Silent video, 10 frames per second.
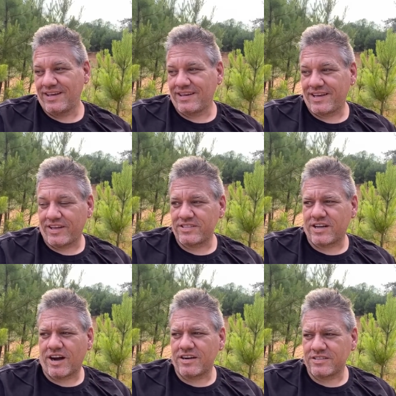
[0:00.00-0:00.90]
Kelly's
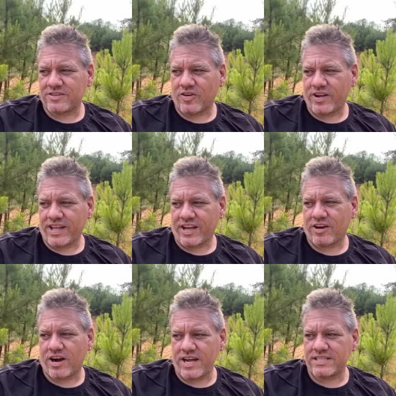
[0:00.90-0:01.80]
garden is growing like
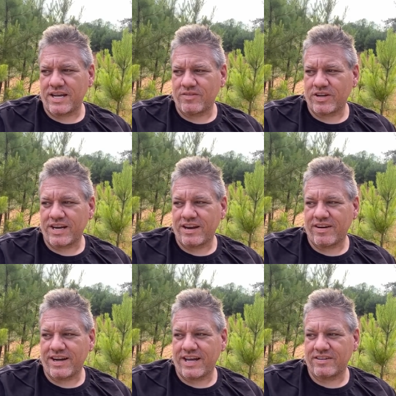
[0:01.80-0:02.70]
crazy. I'm looking at it
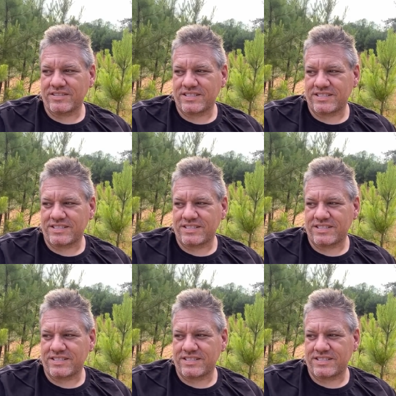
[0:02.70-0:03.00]
right now. It's just